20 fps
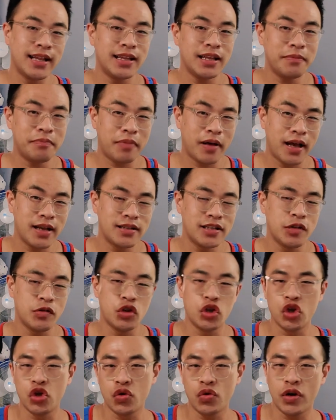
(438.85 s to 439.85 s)
did buy
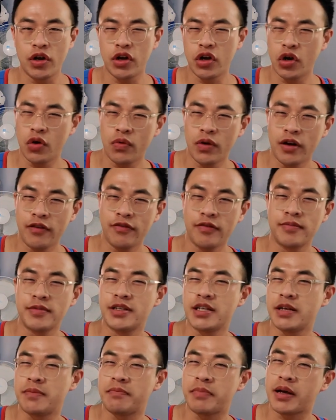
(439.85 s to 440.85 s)
some new underwear from
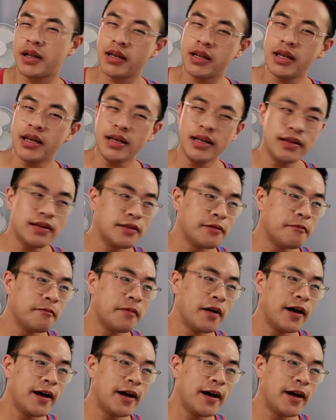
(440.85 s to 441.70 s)
Cheap Undies.